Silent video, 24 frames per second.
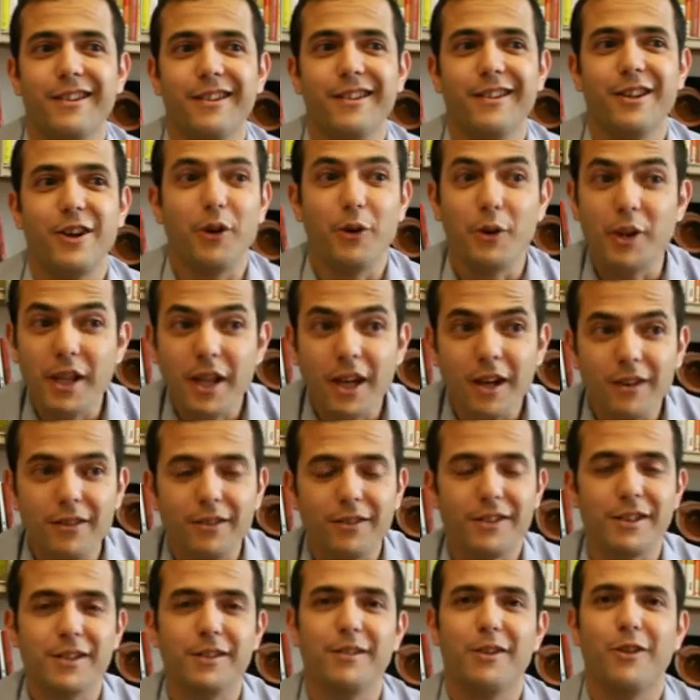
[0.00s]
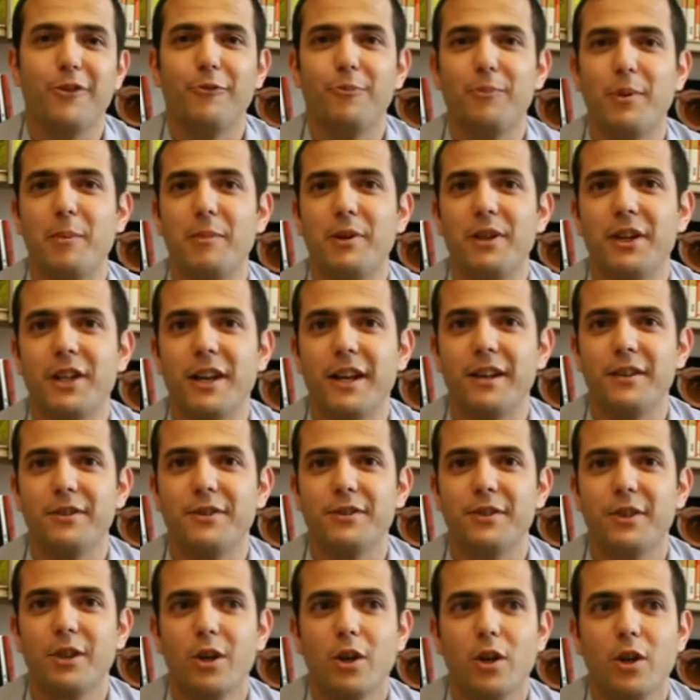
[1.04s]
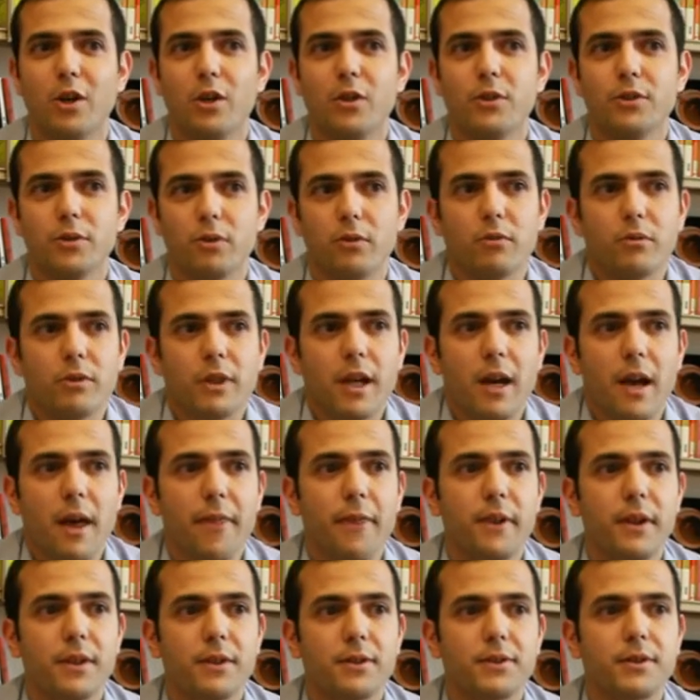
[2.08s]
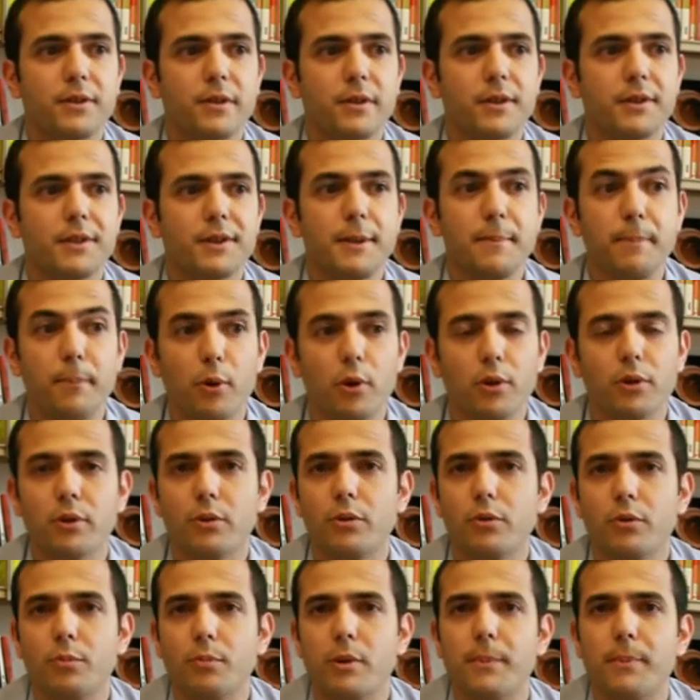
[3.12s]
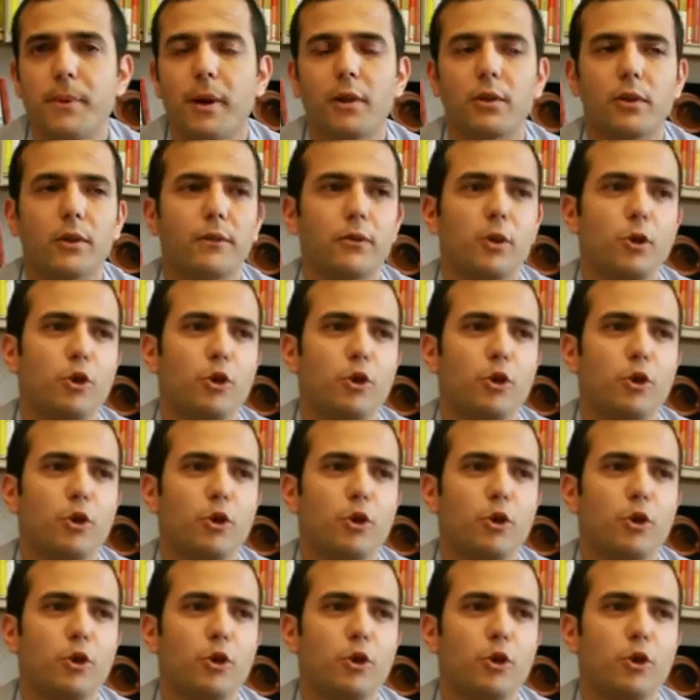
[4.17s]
area of public health. So yeah, I think it's important to be part of the